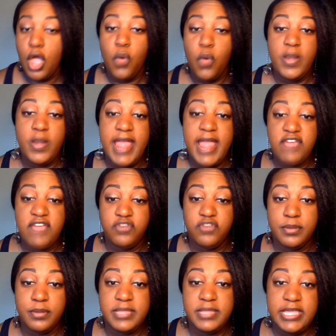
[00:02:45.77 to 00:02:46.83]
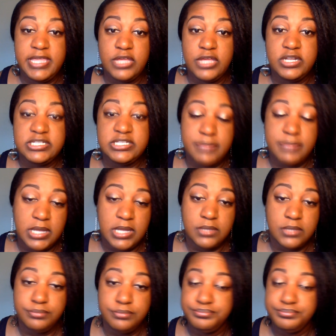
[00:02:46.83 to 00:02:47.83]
when Ephraim killed his mother,